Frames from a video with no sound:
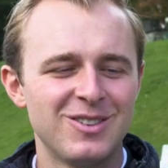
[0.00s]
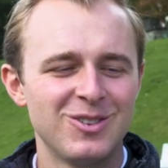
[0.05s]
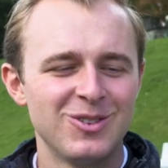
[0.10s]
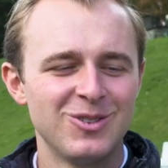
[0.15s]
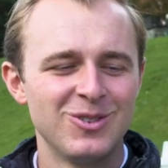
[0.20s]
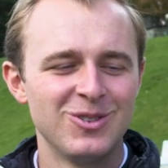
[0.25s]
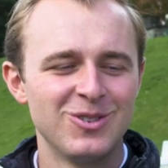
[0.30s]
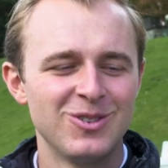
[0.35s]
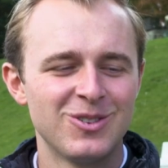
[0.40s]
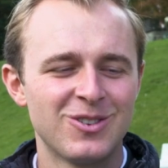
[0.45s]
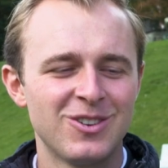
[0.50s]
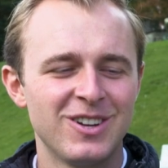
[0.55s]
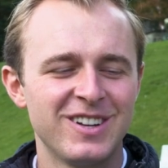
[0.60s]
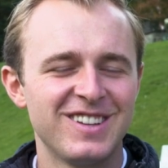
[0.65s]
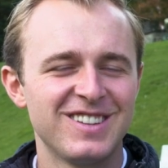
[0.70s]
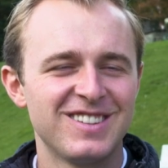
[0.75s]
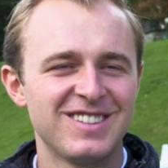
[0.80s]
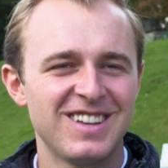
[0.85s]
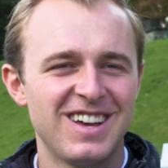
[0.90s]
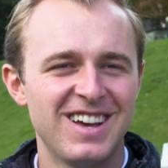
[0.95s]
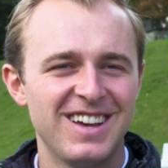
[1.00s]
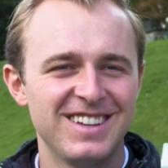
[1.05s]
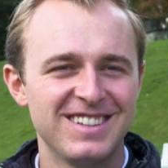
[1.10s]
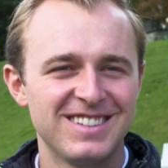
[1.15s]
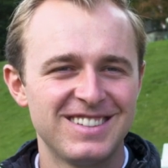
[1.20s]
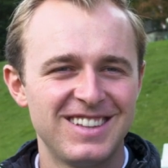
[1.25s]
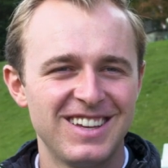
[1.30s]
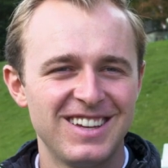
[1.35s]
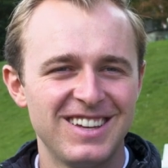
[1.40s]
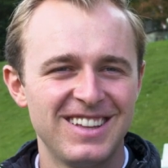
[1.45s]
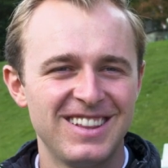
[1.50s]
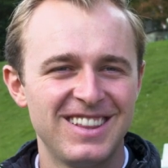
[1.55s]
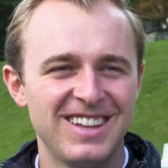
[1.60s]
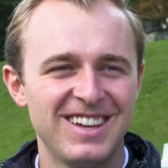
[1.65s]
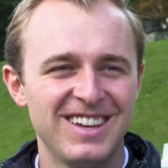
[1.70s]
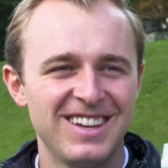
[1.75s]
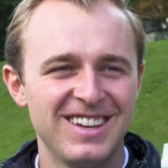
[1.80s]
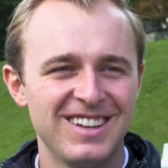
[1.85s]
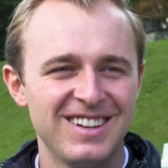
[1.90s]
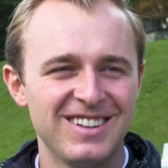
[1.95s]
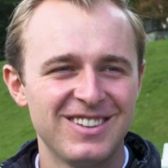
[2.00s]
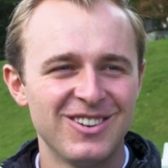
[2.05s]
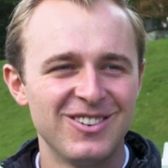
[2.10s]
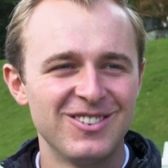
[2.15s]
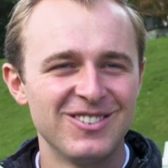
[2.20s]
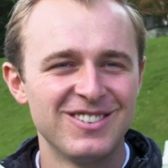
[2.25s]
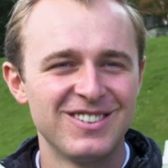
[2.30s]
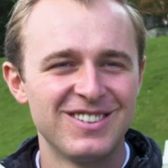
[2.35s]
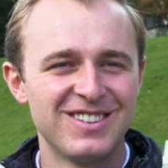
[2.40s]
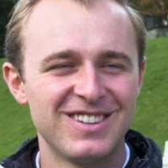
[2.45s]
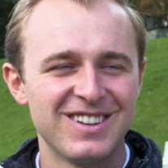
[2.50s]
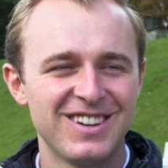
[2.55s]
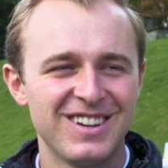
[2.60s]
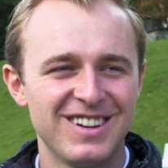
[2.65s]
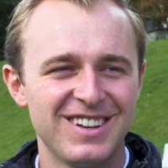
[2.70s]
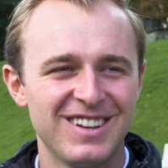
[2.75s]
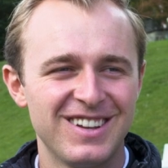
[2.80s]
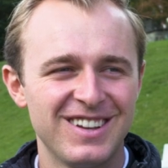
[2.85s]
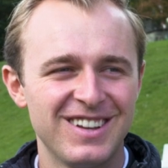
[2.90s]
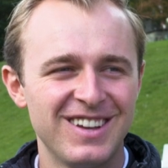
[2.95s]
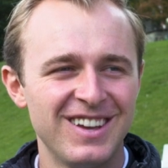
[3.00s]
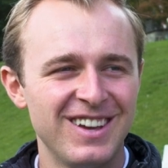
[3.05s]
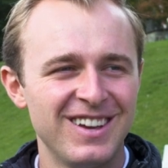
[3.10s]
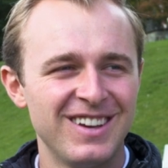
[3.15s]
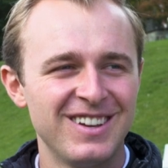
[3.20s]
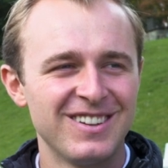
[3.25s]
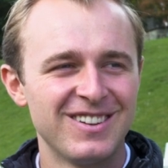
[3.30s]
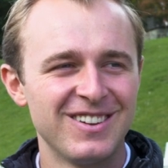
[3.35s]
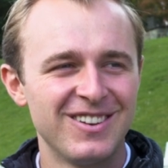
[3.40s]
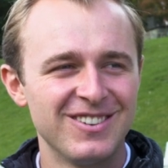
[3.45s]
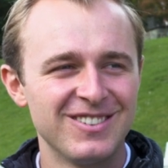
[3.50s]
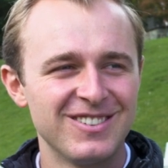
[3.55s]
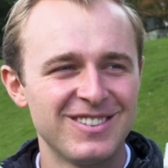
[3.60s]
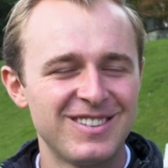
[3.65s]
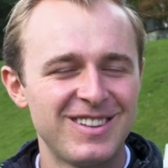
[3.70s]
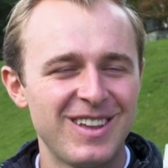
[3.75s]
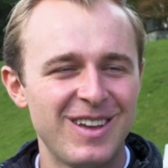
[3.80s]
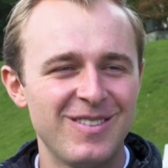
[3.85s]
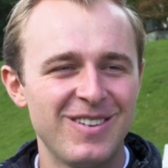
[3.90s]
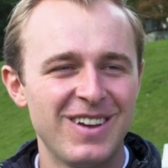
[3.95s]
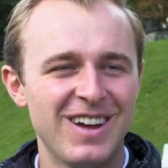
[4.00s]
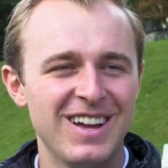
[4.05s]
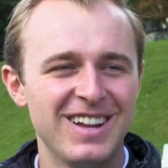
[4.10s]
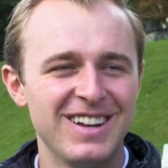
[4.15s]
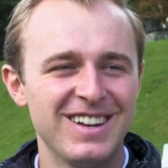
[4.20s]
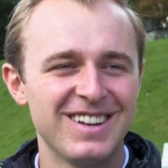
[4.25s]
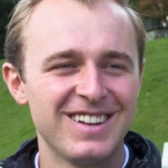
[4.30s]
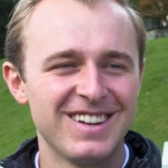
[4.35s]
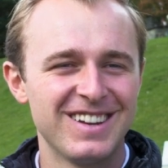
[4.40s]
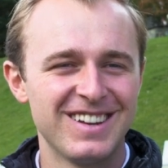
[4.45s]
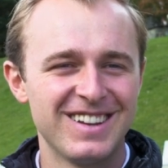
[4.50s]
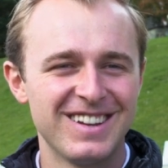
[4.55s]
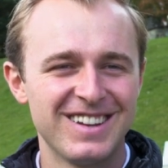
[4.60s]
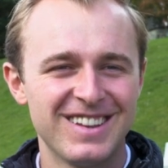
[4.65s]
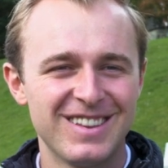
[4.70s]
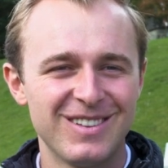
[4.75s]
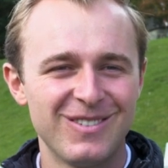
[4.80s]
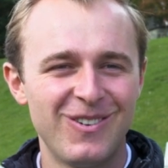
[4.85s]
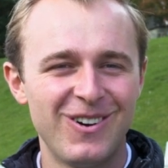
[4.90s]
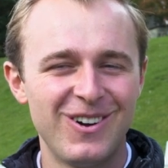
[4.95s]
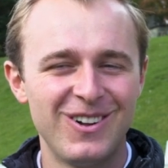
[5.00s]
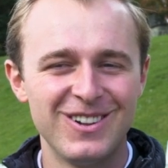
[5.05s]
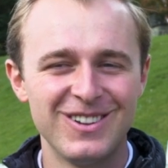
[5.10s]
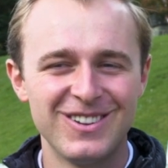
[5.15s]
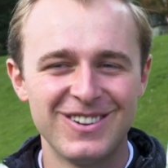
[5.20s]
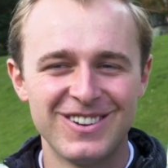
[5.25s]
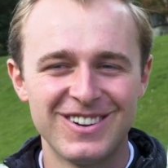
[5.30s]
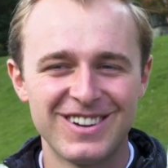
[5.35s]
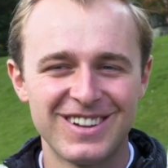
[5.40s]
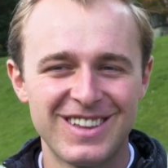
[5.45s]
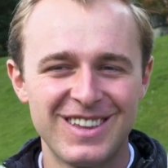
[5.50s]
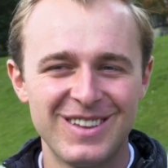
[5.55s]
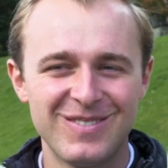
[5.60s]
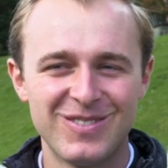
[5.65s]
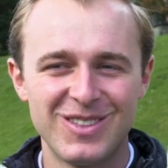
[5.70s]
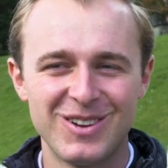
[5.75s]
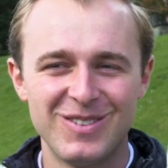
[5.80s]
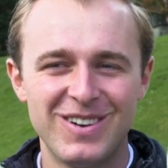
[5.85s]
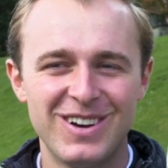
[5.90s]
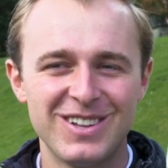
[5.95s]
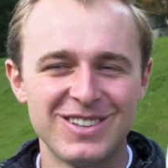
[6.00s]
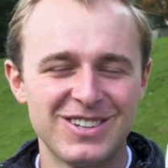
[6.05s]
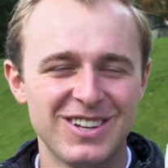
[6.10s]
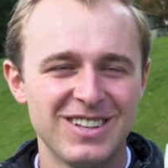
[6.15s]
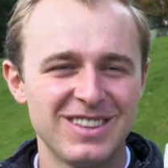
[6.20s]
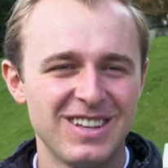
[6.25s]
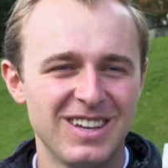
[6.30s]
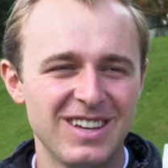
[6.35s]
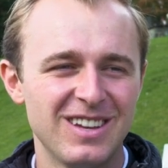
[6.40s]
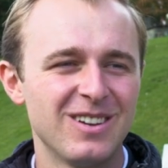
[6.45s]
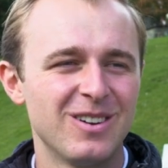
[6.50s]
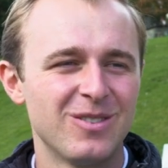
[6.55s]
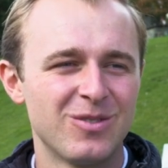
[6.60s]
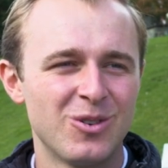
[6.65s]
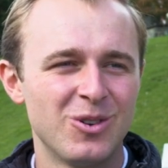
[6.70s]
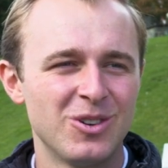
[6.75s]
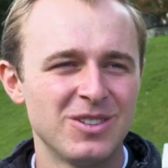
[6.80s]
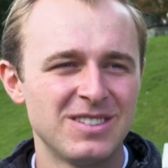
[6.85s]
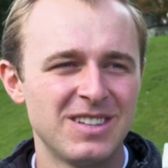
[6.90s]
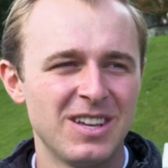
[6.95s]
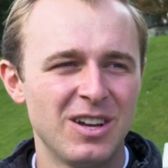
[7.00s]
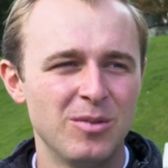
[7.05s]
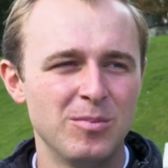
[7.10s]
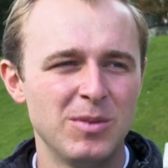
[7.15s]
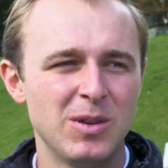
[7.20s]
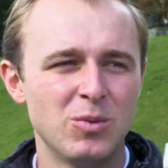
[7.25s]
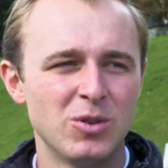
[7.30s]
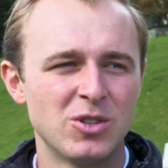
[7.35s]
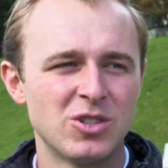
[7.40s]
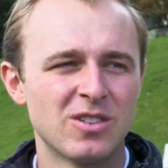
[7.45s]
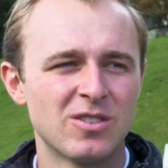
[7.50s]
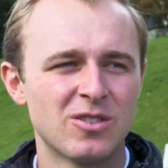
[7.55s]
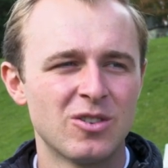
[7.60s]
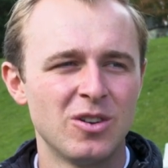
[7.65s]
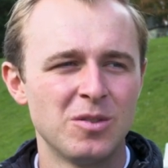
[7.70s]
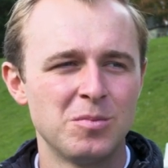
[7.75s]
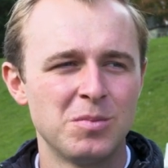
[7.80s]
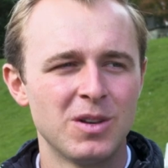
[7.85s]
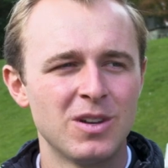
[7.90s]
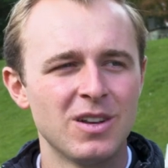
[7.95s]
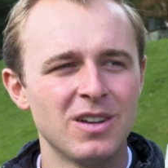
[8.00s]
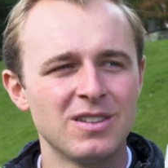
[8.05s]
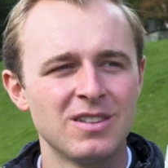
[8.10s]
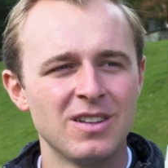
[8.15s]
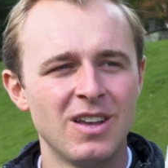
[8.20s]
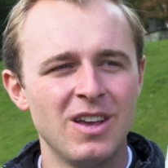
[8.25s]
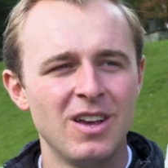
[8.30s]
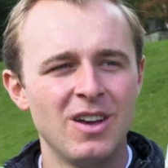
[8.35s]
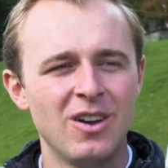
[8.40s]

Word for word: to criticize they they don't uh, don't stay behind uh, the wall or keep their mouth shut they of course tell me which is good because